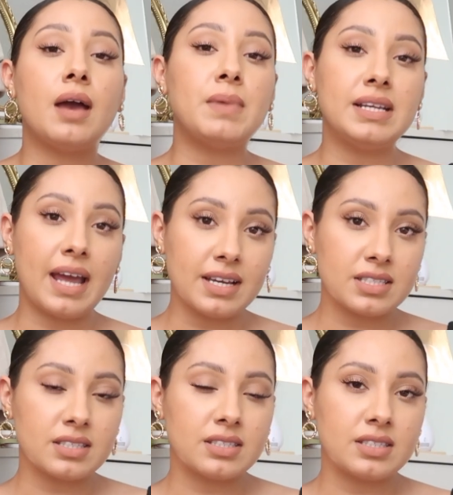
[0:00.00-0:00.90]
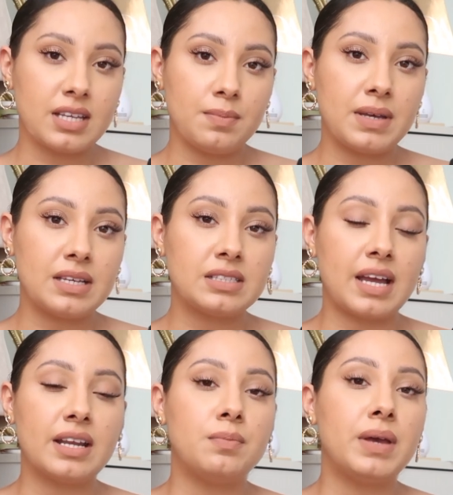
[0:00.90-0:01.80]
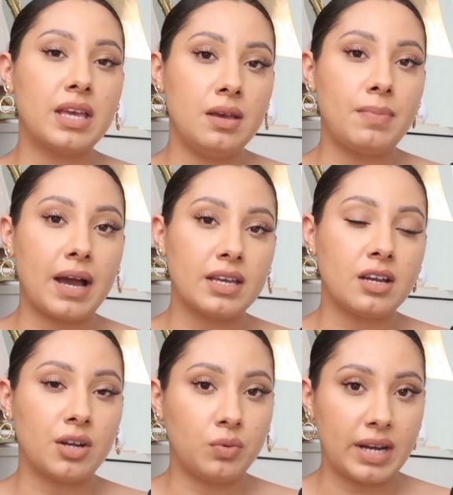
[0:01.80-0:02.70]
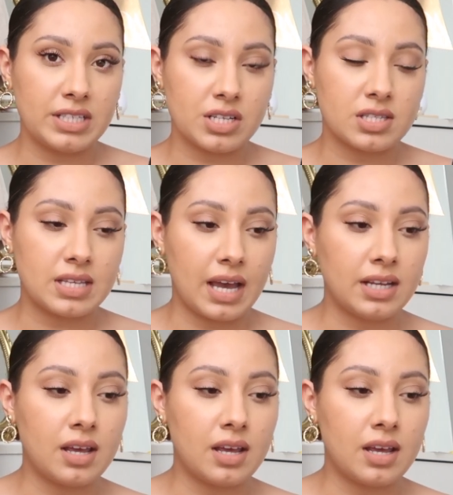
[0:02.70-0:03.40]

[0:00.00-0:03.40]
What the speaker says: And my next tip is kind of piggybacking on what I just said.